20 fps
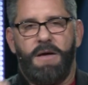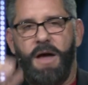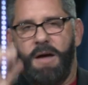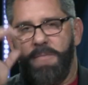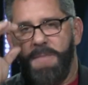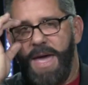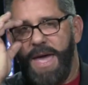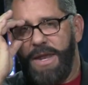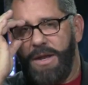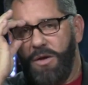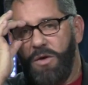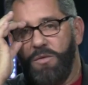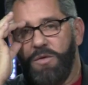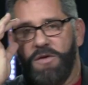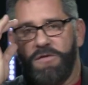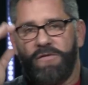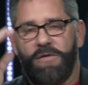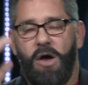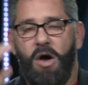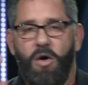a, man who
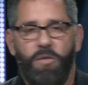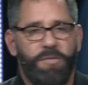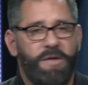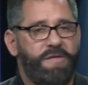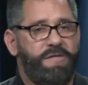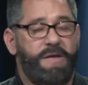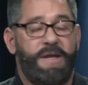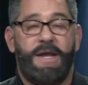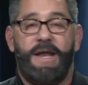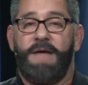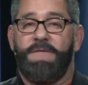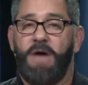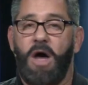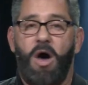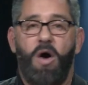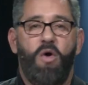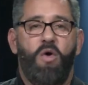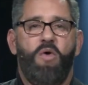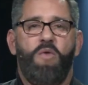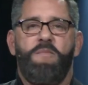was homeless. He didn't have a
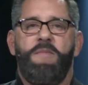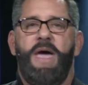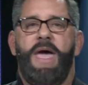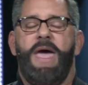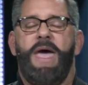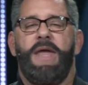home.